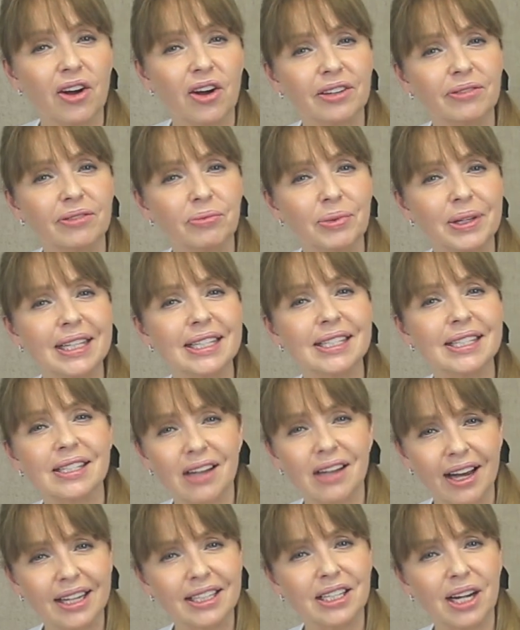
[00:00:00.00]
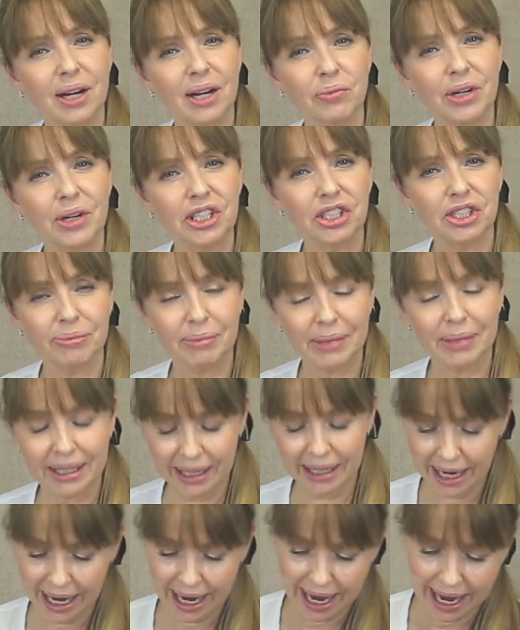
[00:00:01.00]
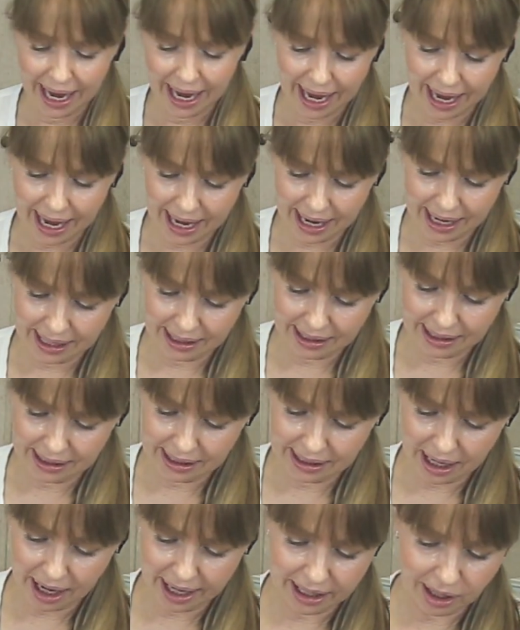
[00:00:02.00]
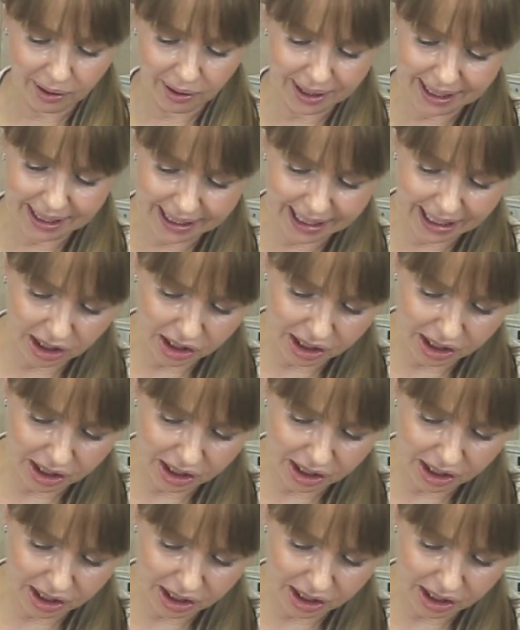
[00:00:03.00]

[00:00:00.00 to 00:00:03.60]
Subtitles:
with his nighttime regimen. And I know his skin